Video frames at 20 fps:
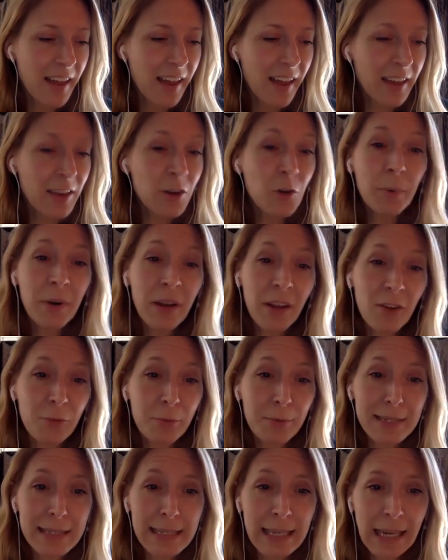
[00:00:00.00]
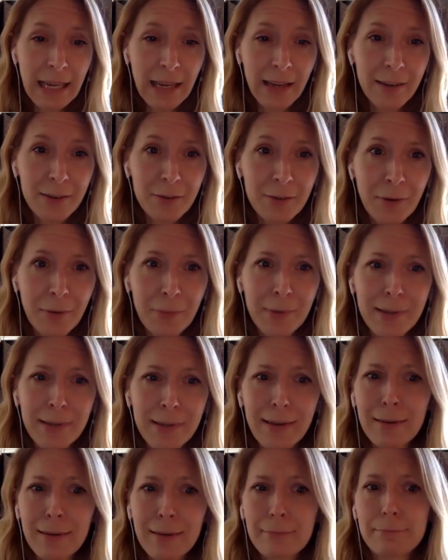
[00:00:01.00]
And nobody else was singing, so I was
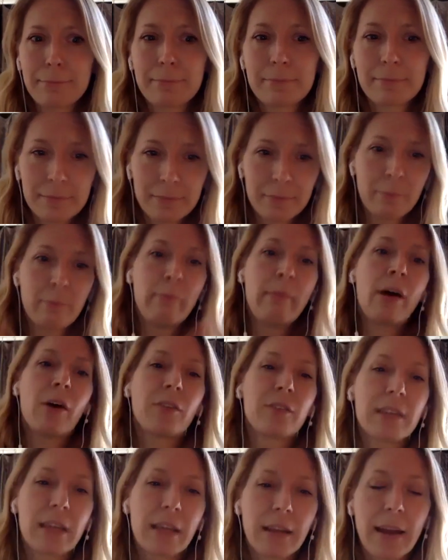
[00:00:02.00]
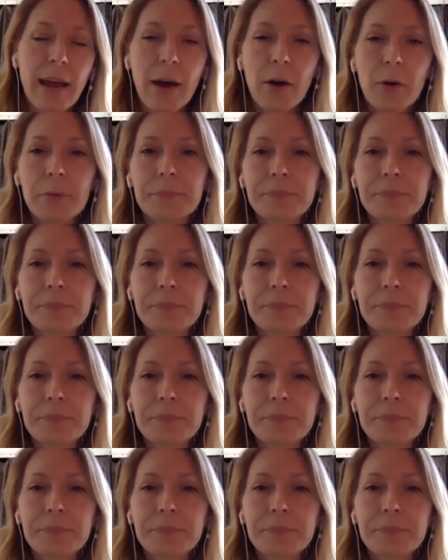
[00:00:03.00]
like belting it out.